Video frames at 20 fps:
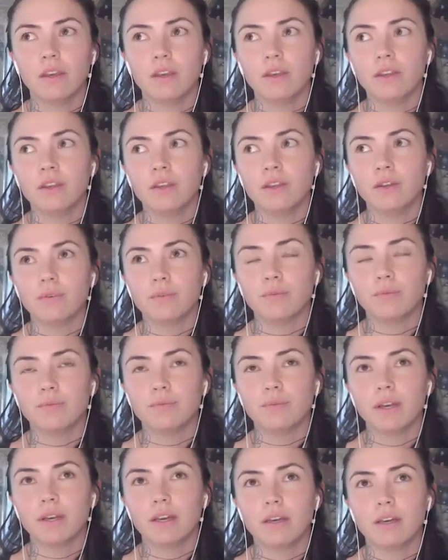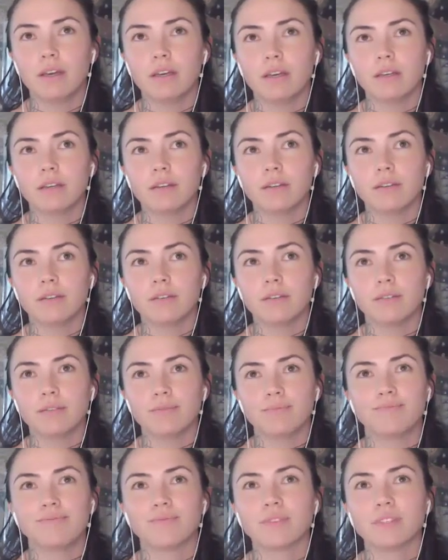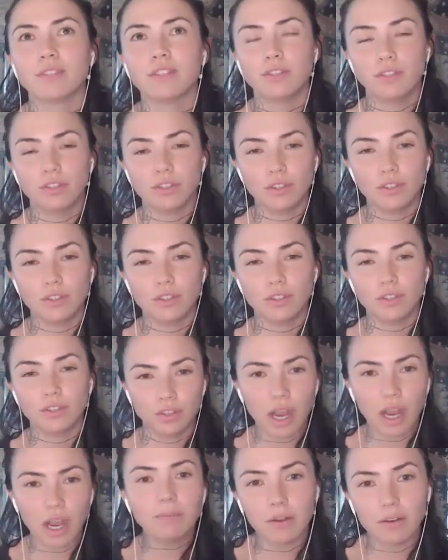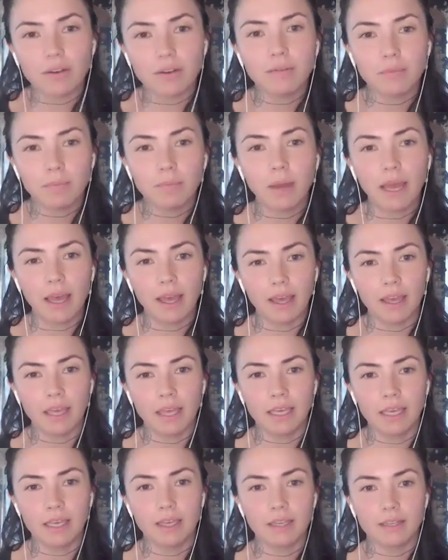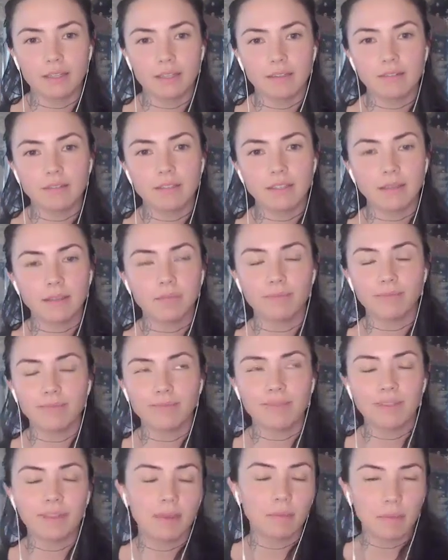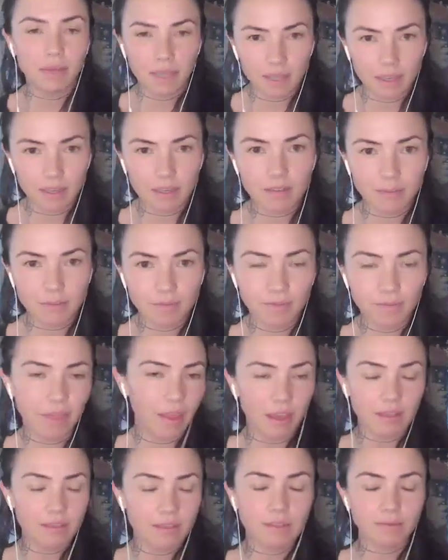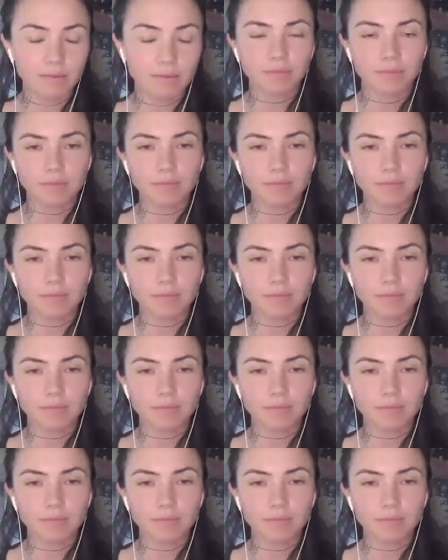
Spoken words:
you know, strapped down by some limiting things.